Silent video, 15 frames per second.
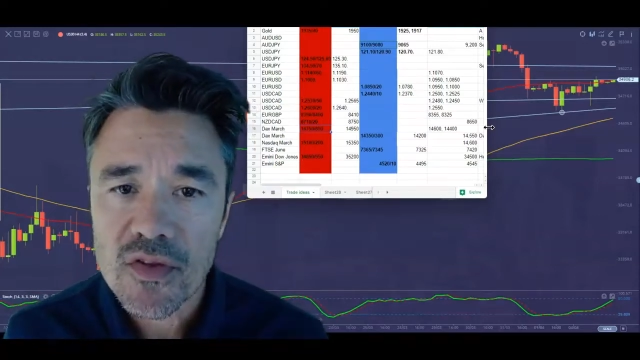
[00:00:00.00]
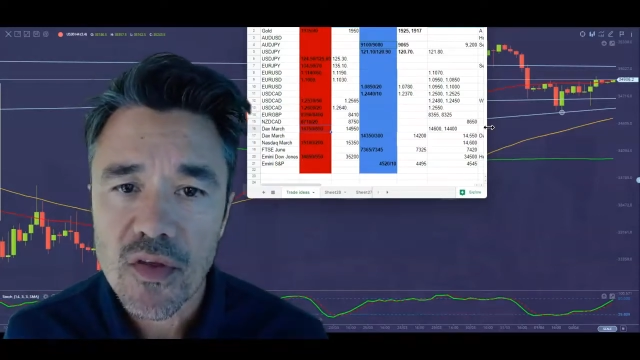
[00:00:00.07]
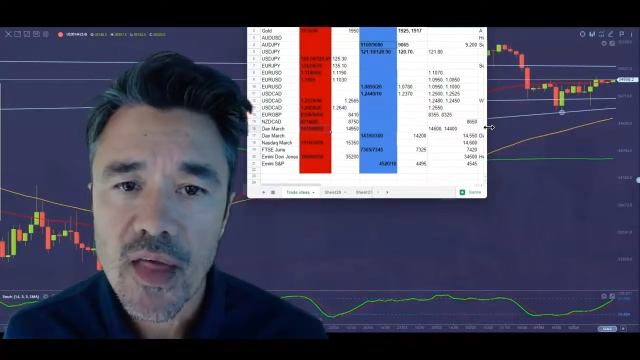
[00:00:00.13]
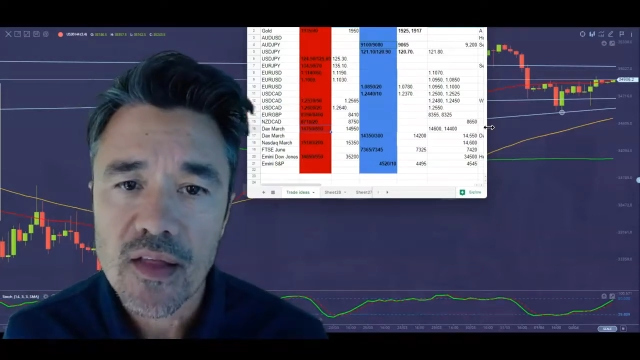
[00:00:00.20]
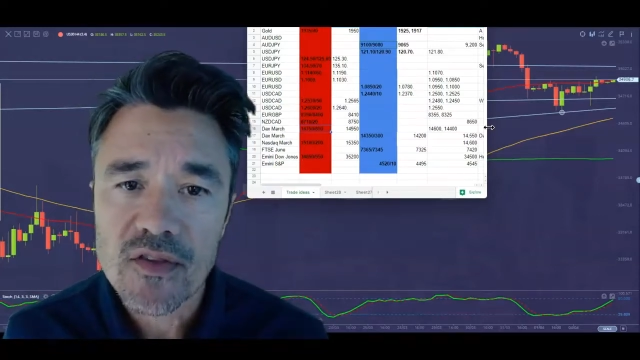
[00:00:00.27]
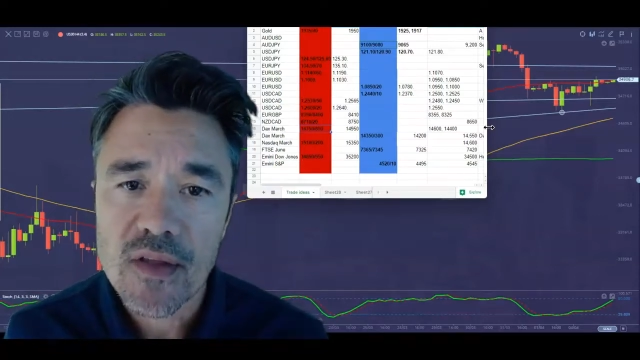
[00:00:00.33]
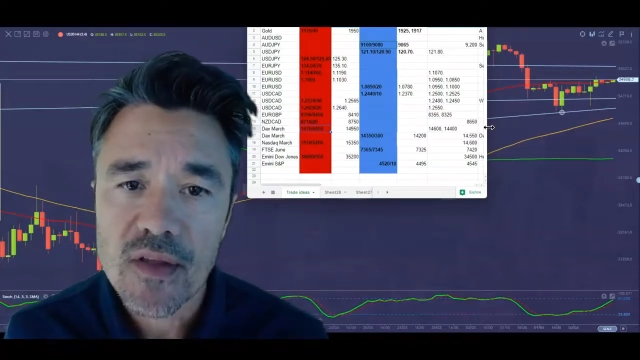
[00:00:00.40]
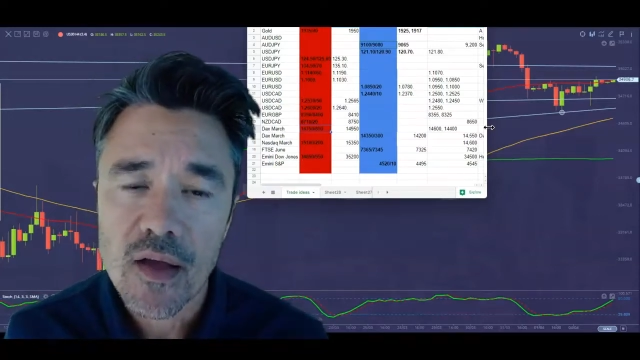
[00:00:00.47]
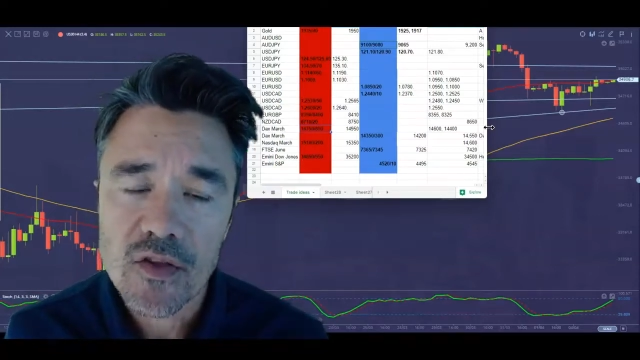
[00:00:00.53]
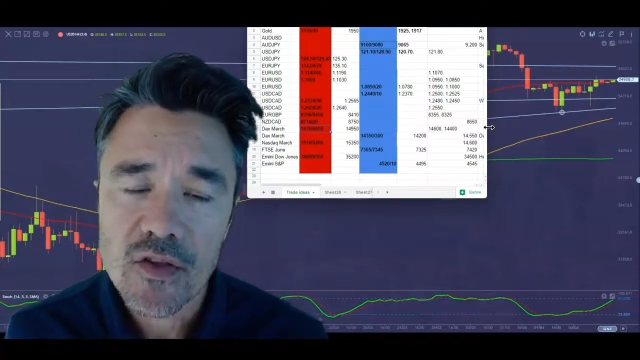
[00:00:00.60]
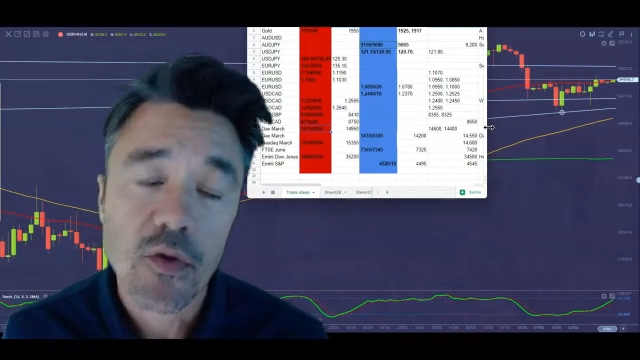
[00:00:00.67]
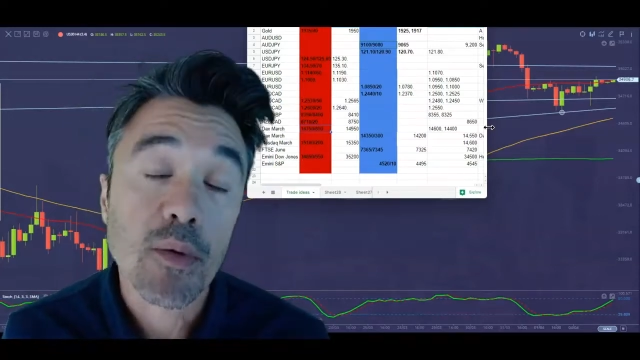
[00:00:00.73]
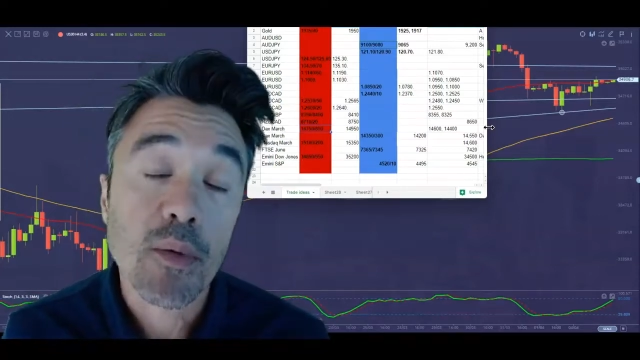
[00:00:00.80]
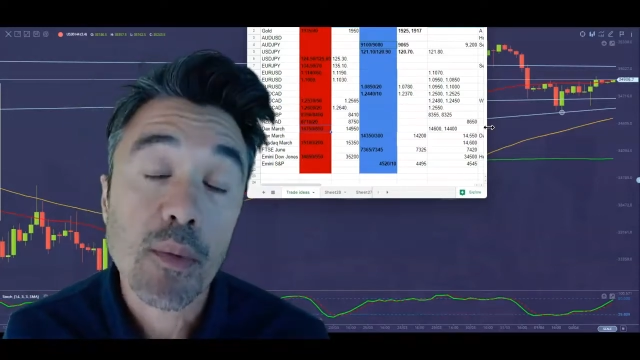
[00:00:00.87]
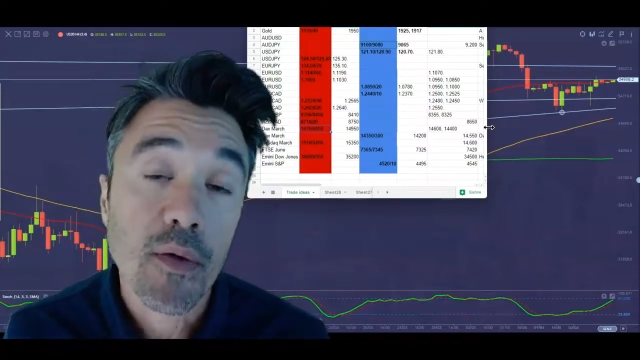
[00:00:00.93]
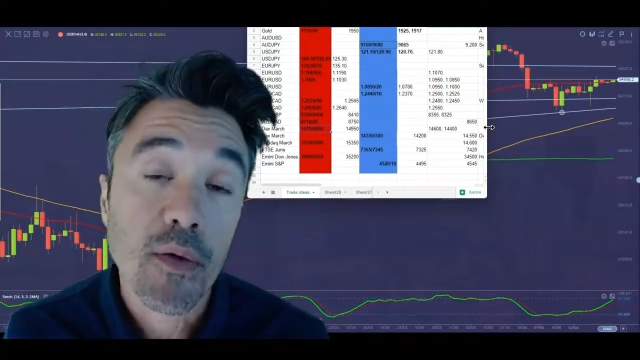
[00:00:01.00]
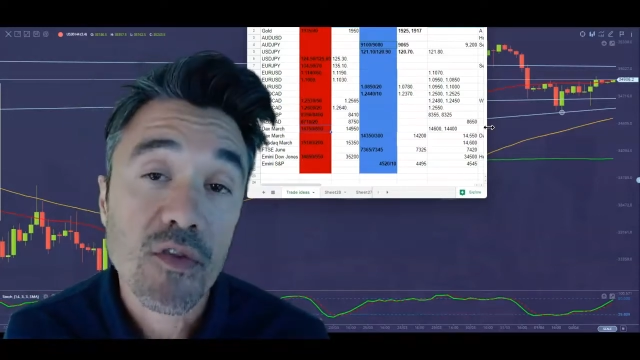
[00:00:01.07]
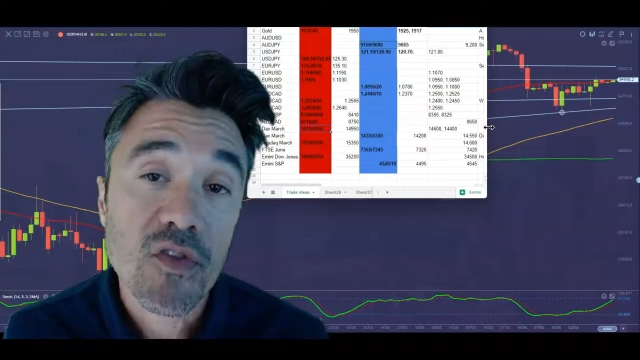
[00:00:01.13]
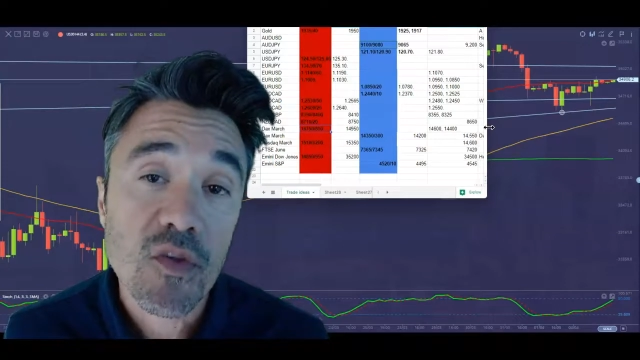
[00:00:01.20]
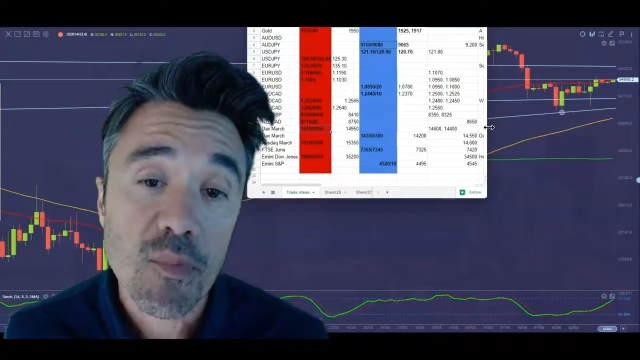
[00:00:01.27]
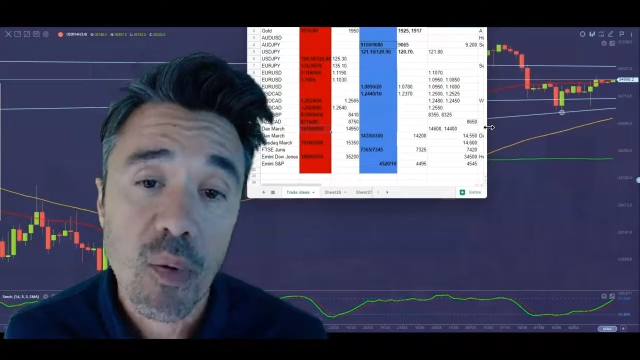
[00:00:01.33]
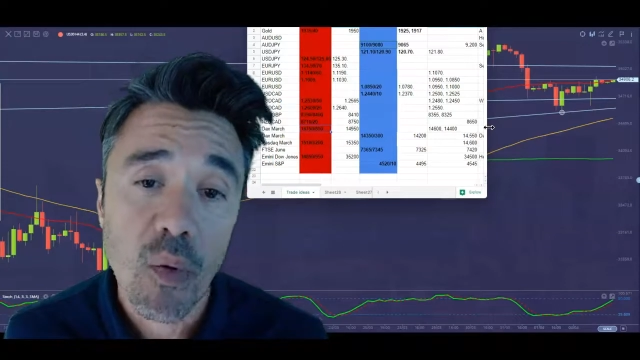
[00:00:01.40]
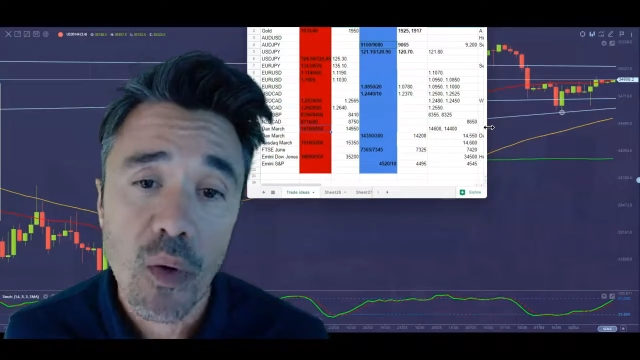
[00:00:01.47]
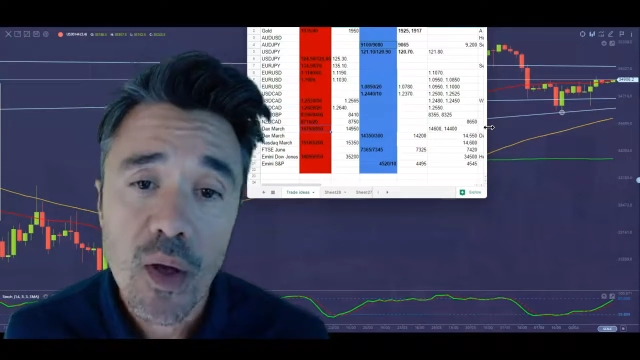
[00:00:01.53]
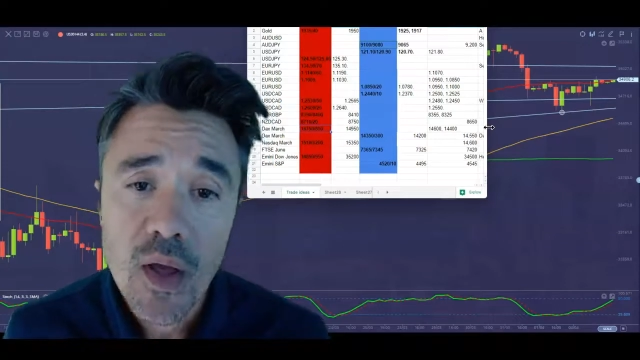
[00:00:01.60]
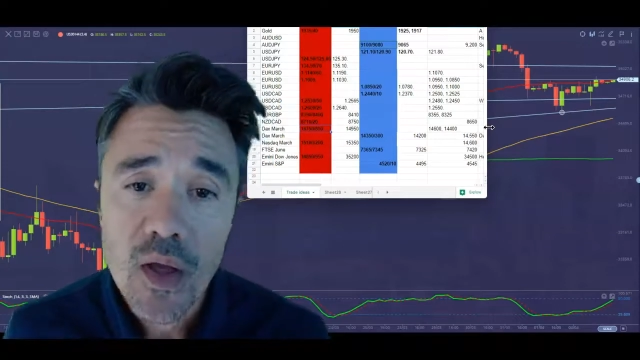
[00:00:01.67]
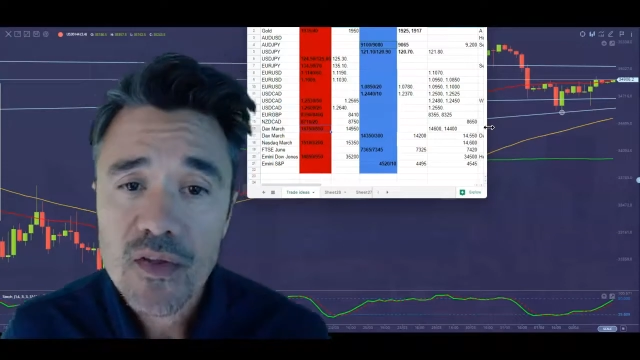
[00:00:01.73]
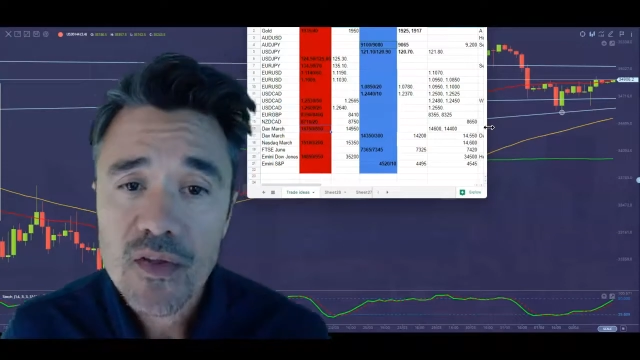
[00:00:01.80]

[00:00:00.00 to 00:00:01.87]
So that's we broke the support.